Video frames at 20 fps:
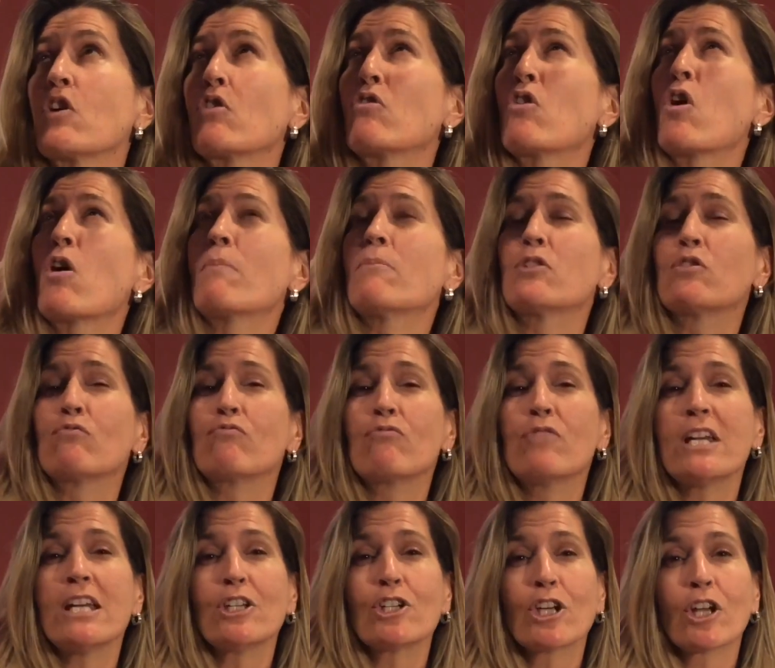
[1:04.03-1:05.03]
her arm is
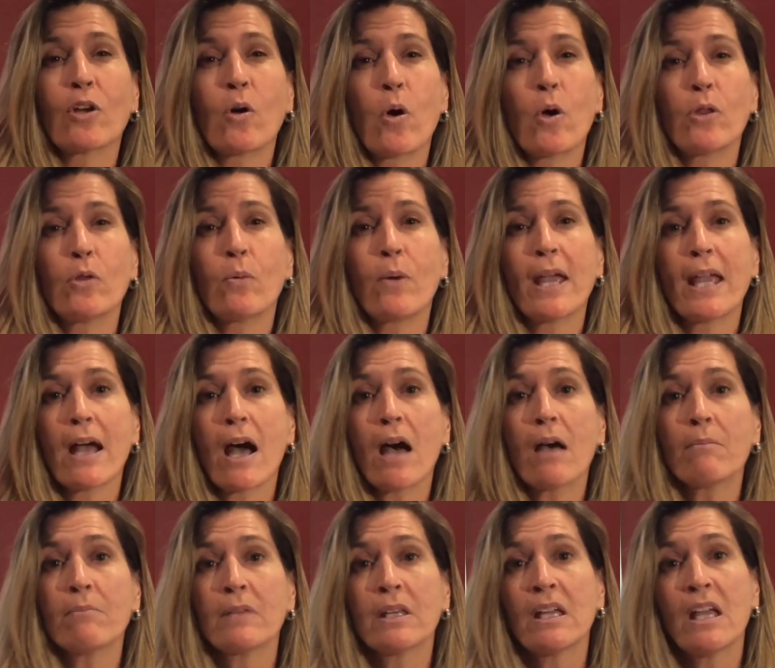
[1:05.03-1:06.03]
reaching all the way
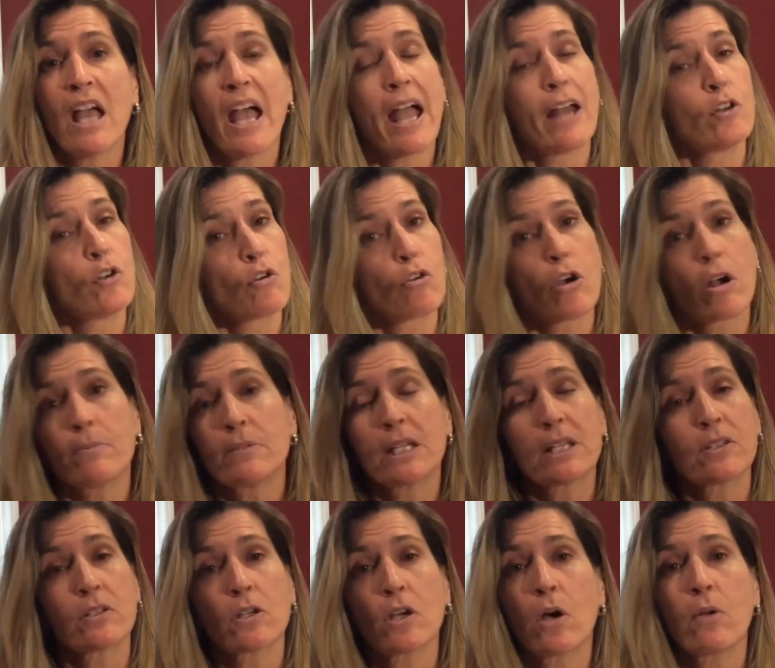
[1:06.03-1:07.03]
up and your arm
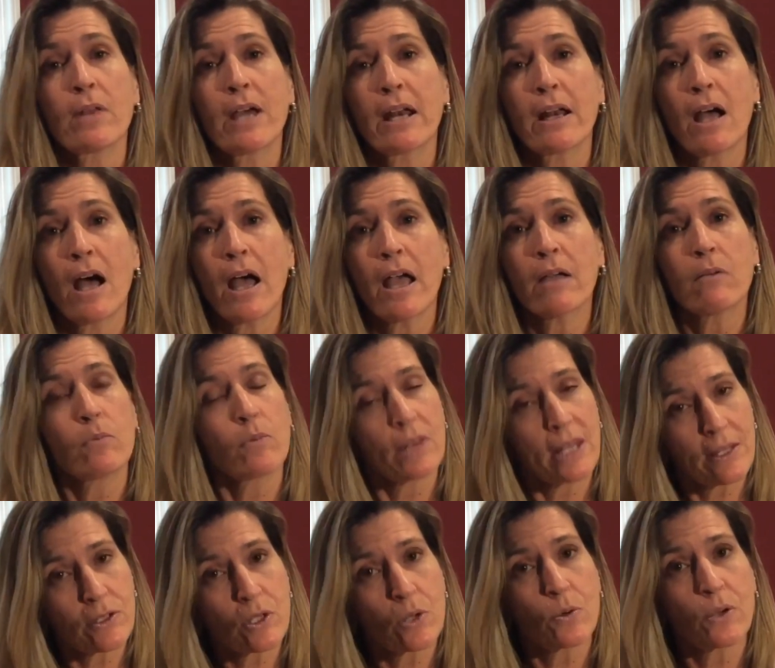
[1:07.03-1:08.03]
doesn't go that high, well,
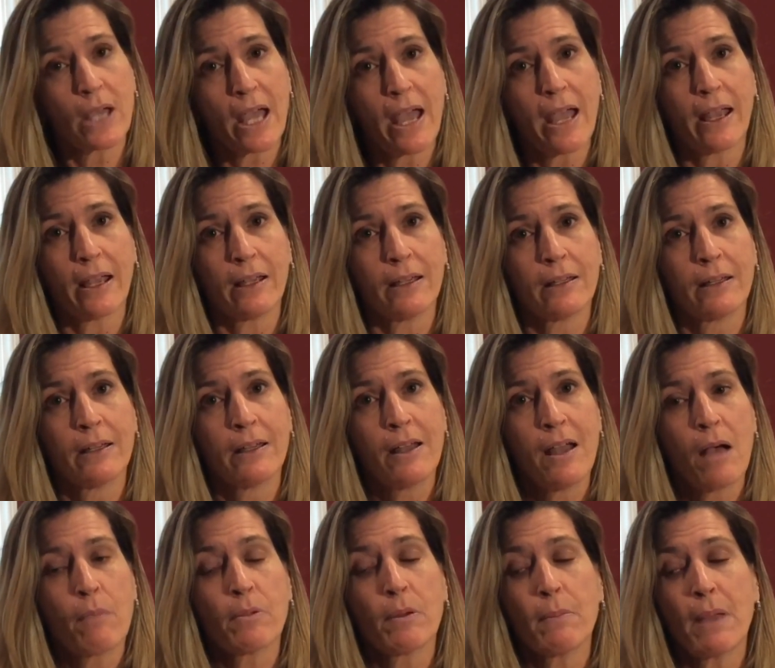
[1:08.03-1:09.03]
that's okay.
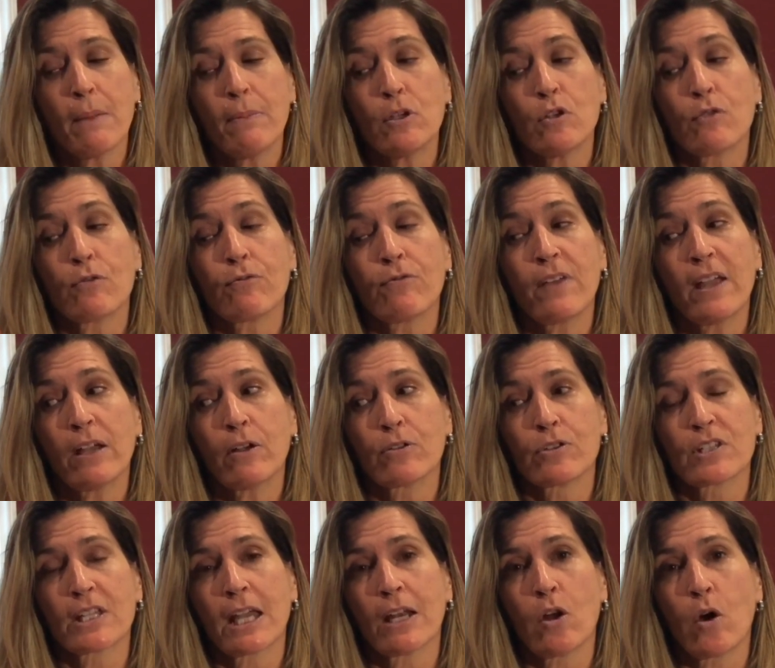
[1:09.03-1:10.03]
But maybe your
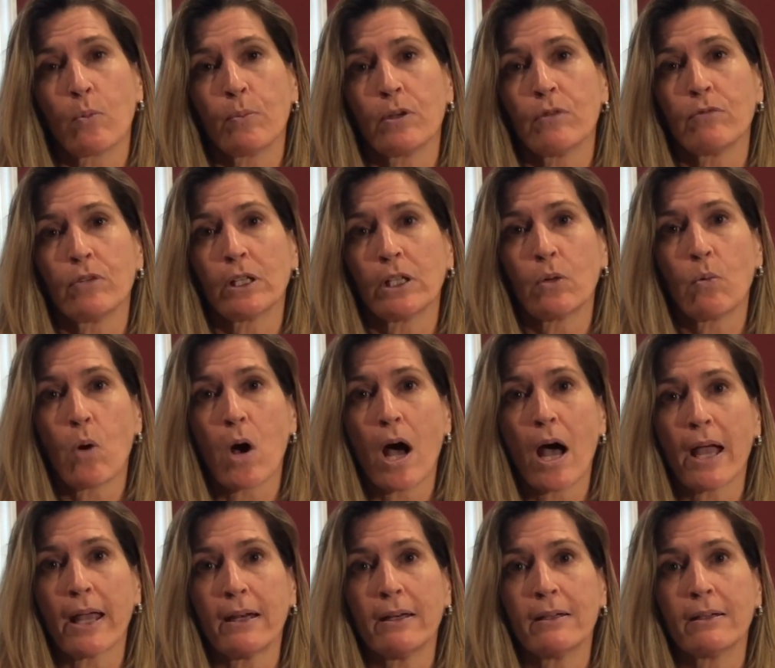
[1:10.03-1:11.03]
fingers can open really
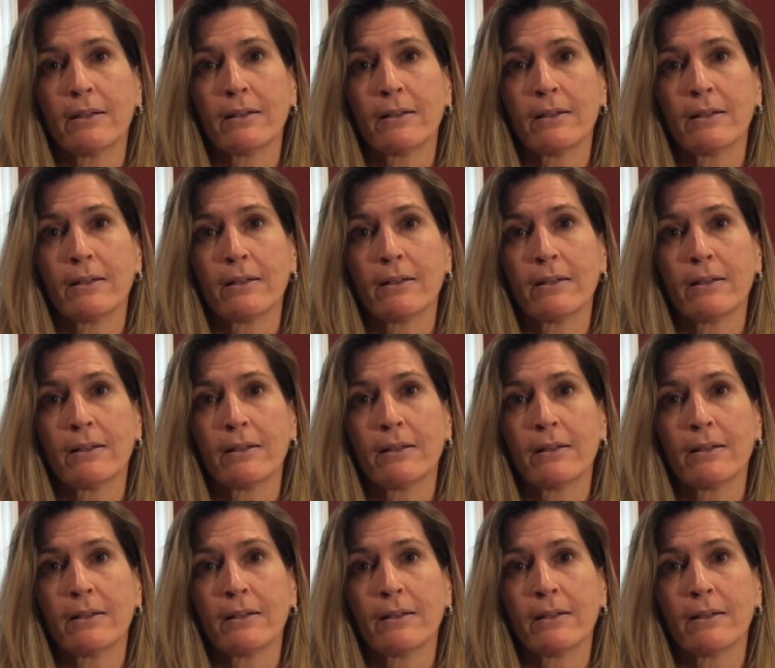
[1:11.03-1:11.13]
wide.